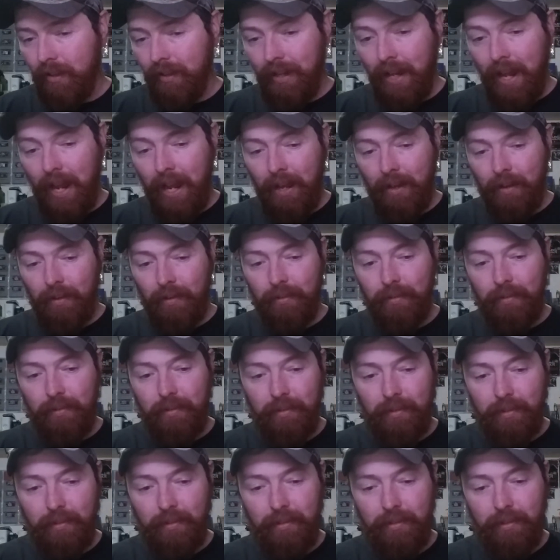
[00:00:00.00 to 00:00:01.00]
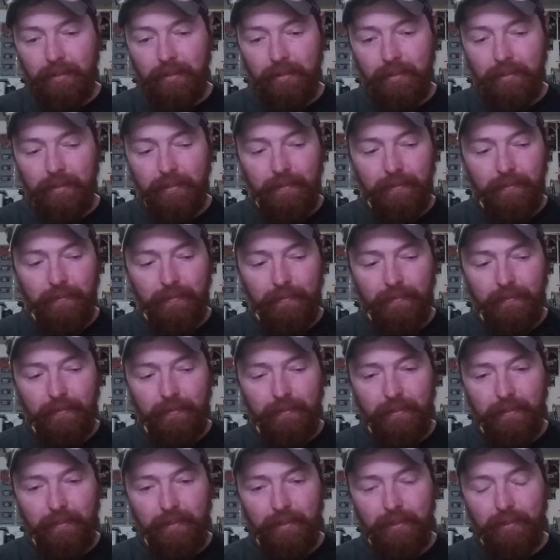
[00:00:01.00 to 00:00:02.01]
Now,
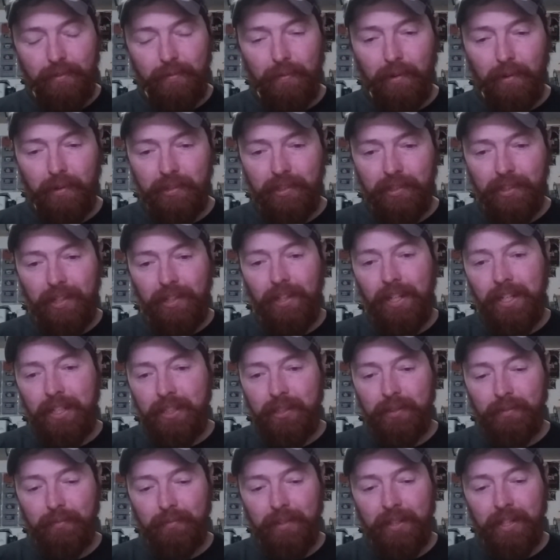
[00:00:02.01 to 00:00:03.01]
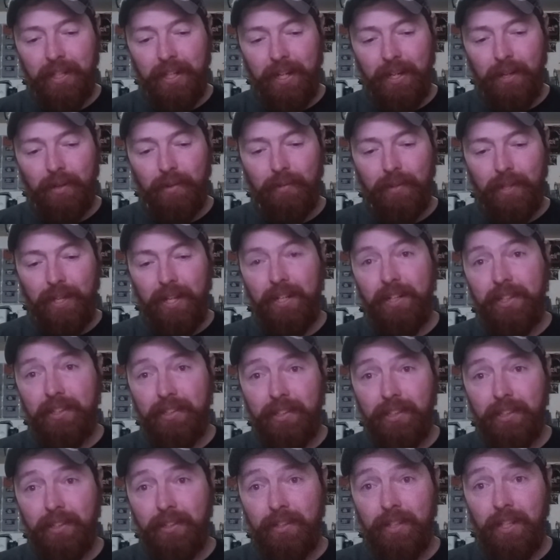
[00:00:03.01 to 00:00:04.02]
as far as a collection video, that
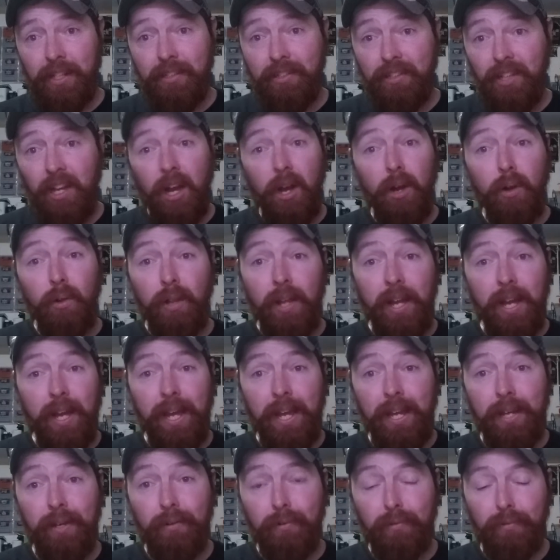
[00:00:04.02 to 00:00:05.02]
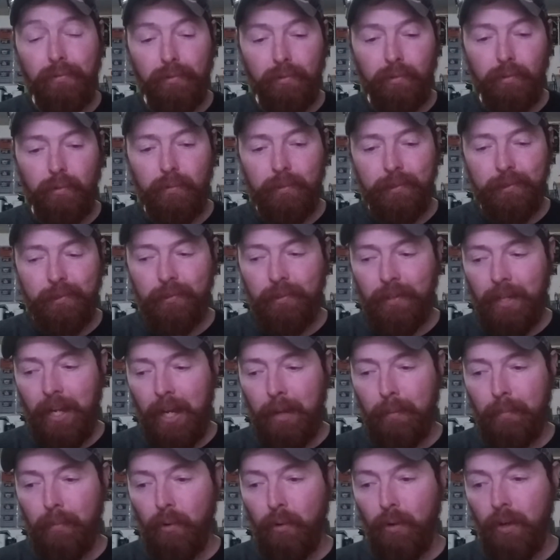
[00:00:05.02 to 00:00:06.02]
is it. That's all I have for the original
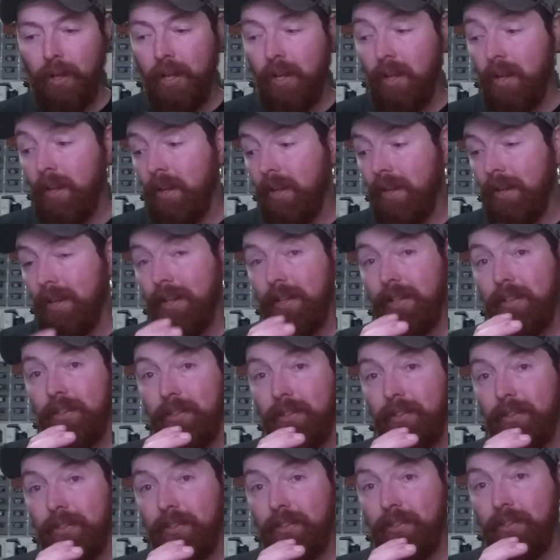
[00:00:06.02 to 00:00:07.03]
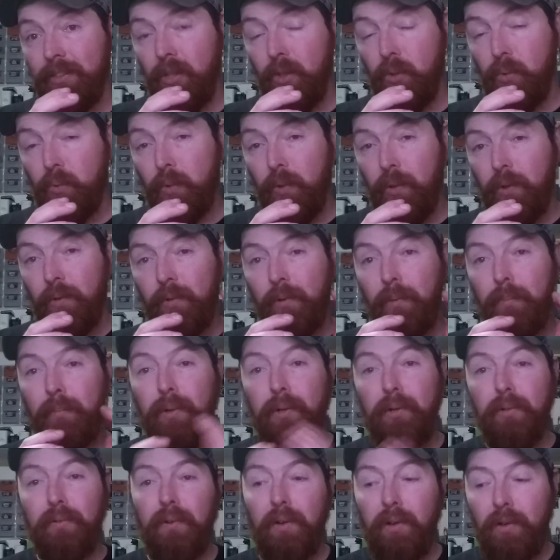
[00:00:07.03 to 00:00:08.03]
Game Boy. So we're going to
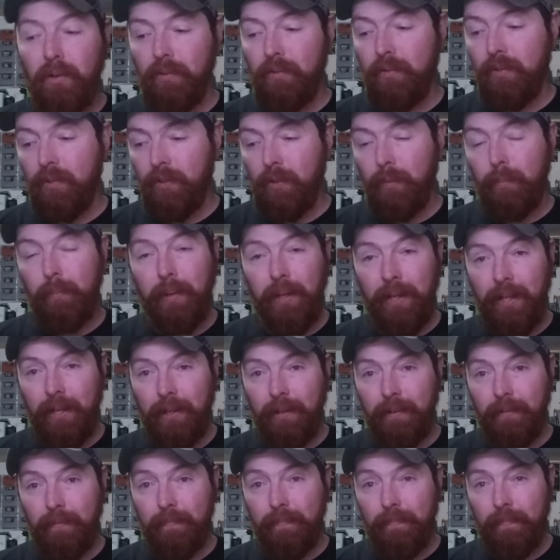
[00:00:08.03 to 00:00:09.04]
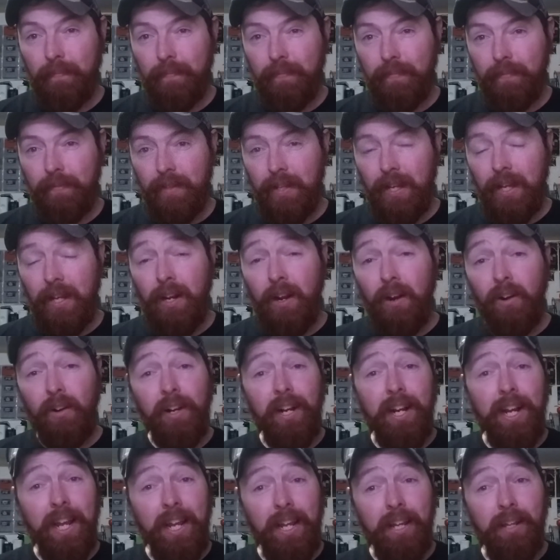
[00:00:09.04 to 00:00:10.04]
move on to the pickup. And I
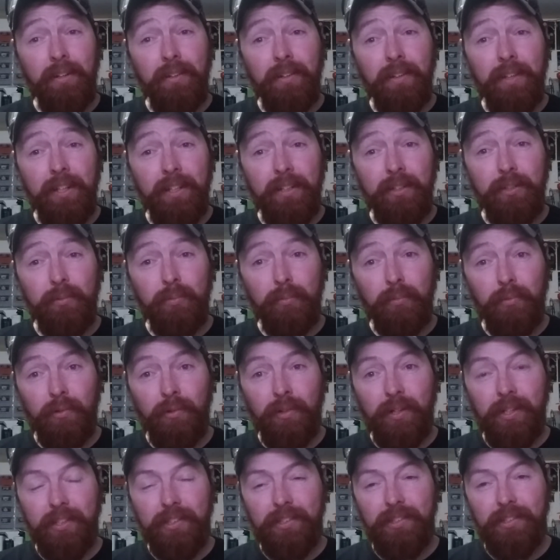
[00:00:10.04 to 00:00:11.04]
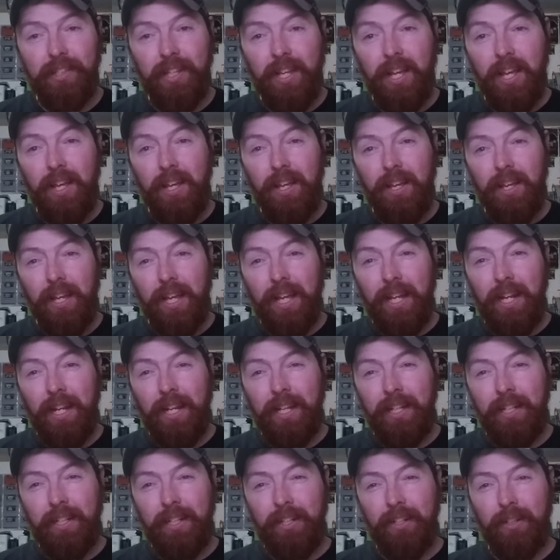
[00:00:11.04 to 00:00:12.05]
already had this once, and
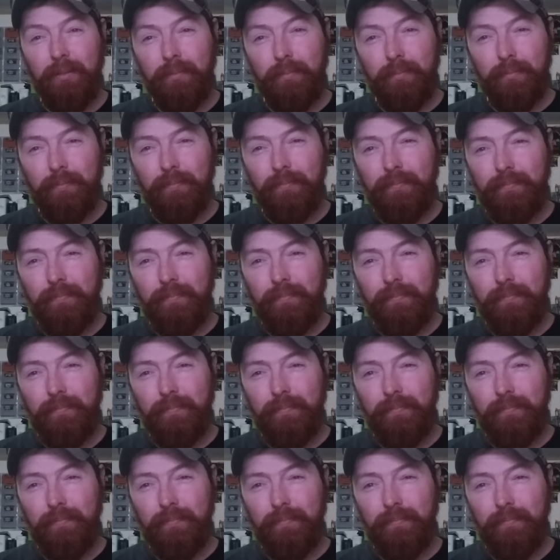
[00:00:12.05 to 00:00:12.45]
I ended up